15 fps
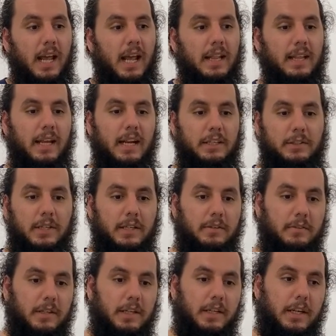And then I tried
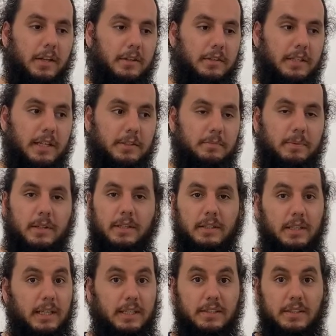to run another test
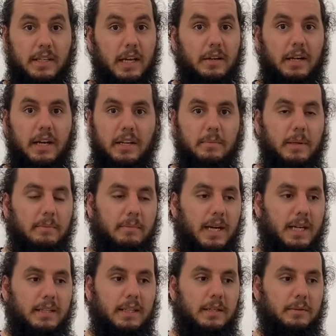print, like scared out of my
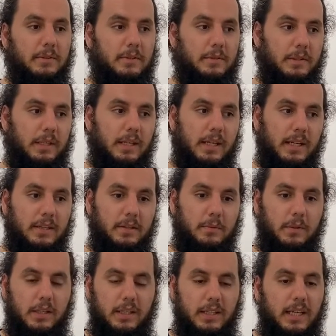mind that it was going to hit the
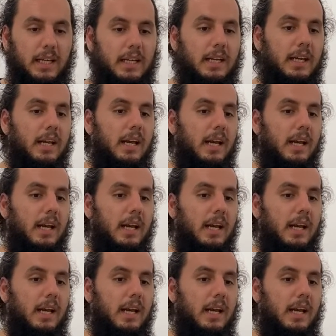wall again.